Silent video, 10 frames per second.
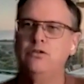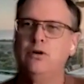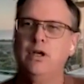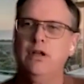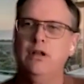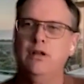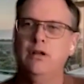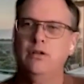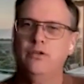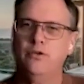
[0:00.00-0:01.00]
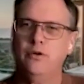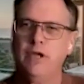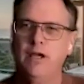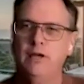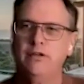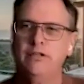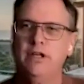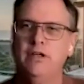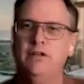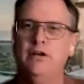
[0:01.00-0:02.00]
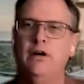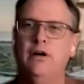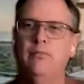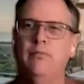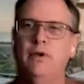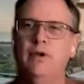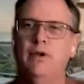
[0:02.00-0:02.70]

trading 3 candles at a time,